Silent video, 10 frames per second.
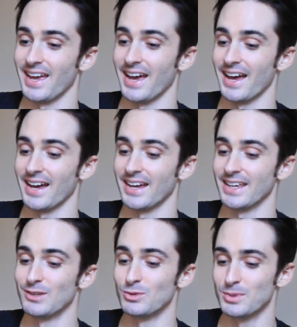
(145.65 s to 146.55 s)
Uh,
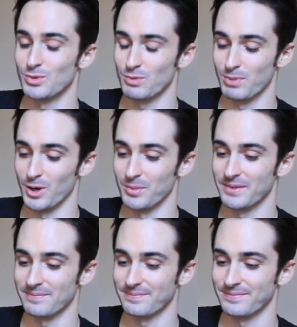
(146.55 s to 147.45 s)
it would be with
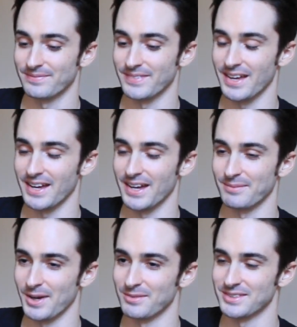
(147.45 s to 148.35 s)
bourbon,
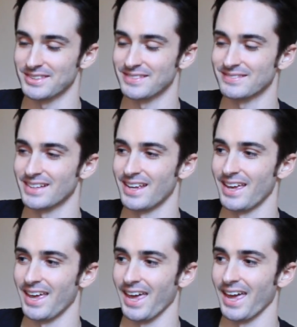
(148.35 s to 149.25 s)
um, obviously.
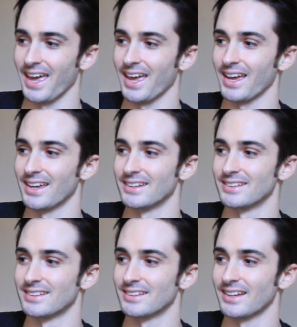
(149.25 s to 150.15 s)

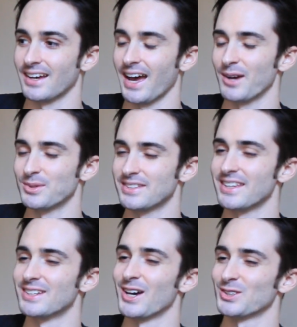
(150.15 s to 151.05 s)
And I would say
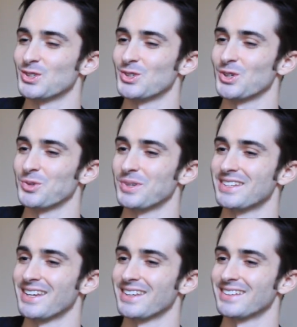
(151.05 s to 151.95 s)
that Dr. Sugar would
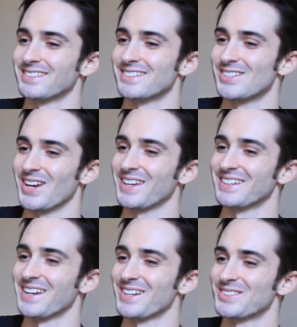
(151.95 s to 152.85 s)
take it, shake
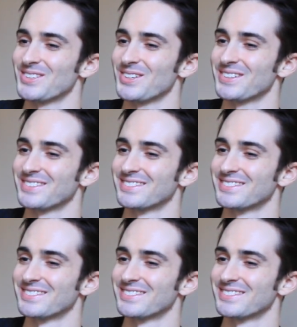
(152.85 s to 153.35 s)
it, not stir